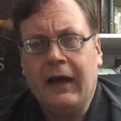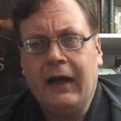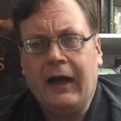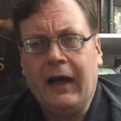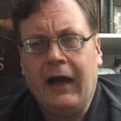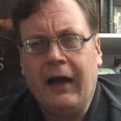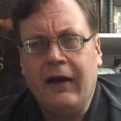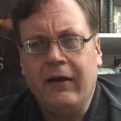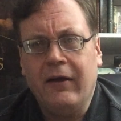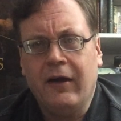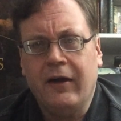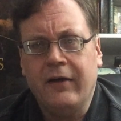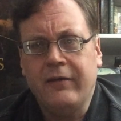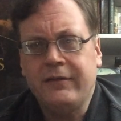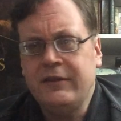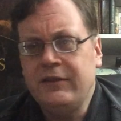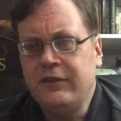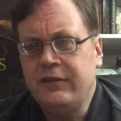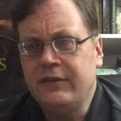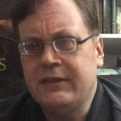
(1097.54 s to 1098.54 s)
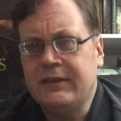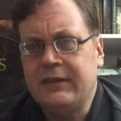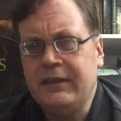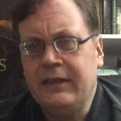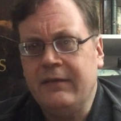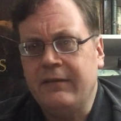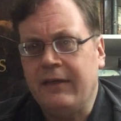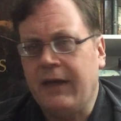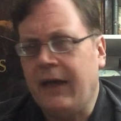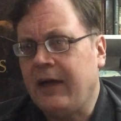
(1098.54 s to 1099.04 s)
How often you
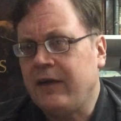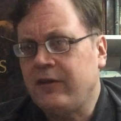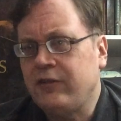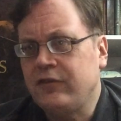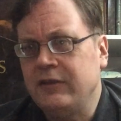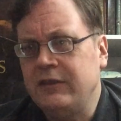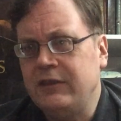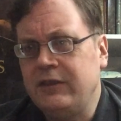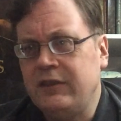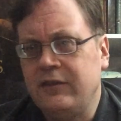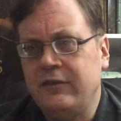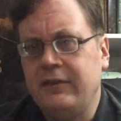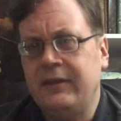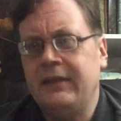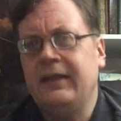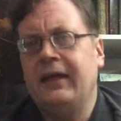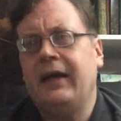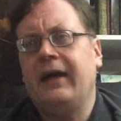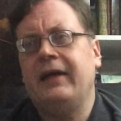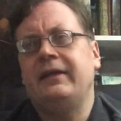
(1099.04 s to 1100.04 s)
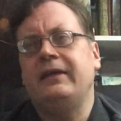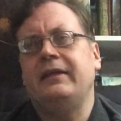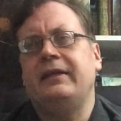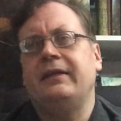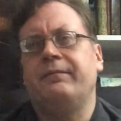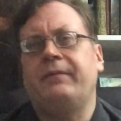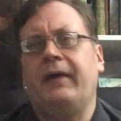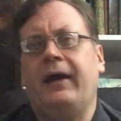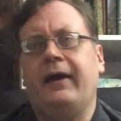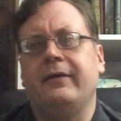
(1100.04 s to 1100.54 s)
see him actually doing that in
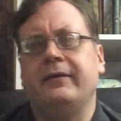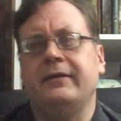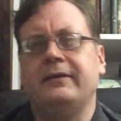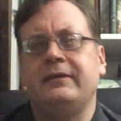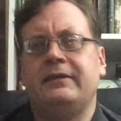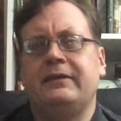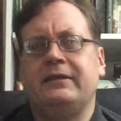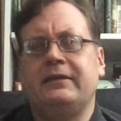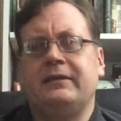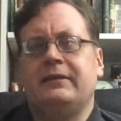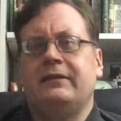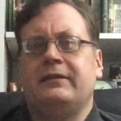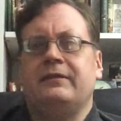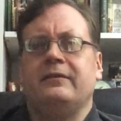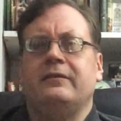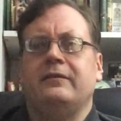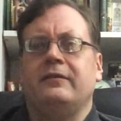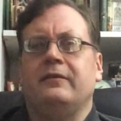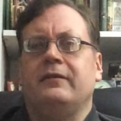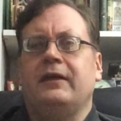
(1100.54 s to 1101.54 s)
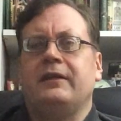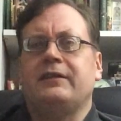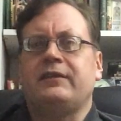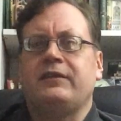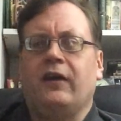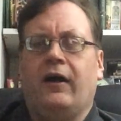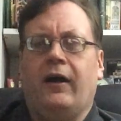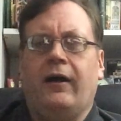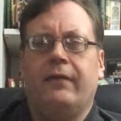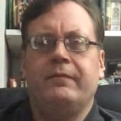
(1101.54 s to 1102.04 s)
the ballads is a little less
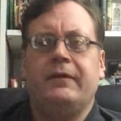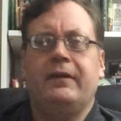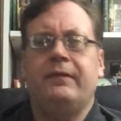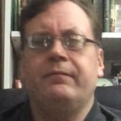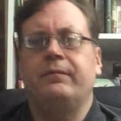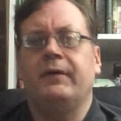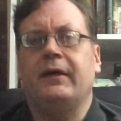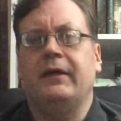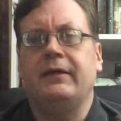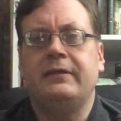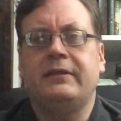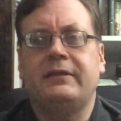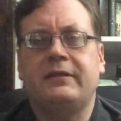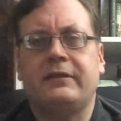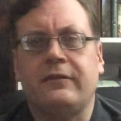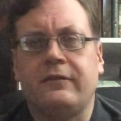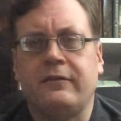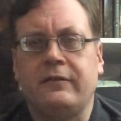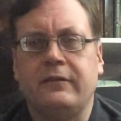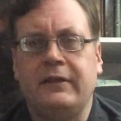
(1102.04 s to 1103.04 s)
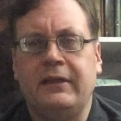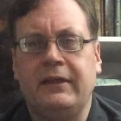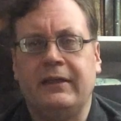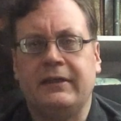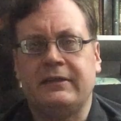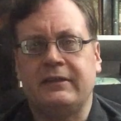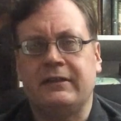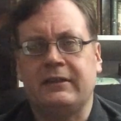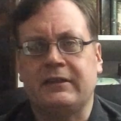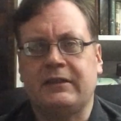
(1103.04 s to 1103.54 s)
common, but certainly
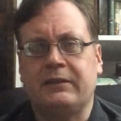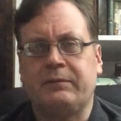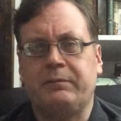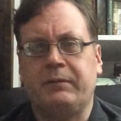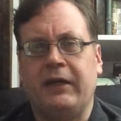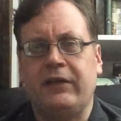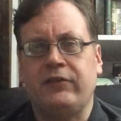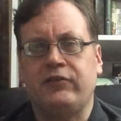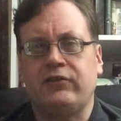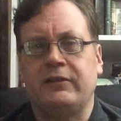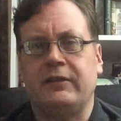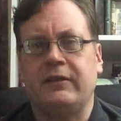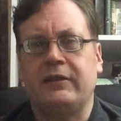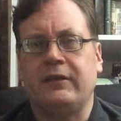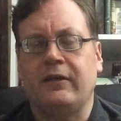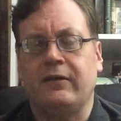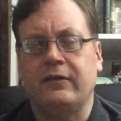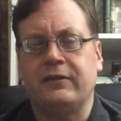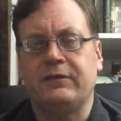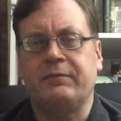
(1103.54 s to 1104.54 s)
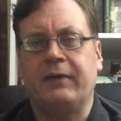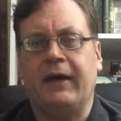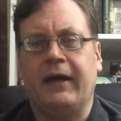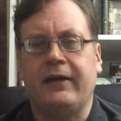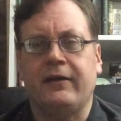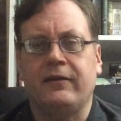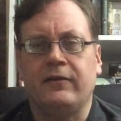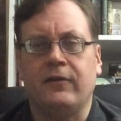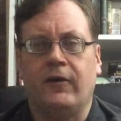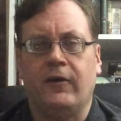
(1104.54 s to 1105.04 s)
as an expression, it goes
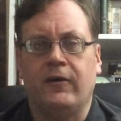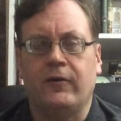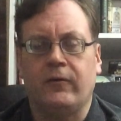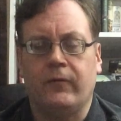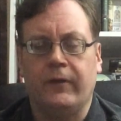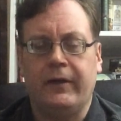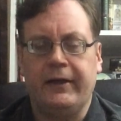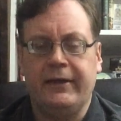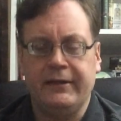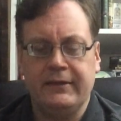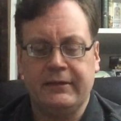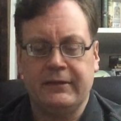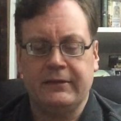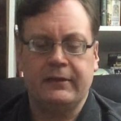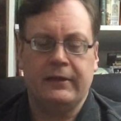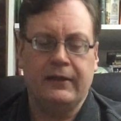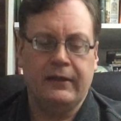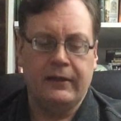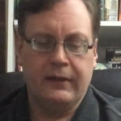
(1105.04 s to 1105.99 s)
back a long ways.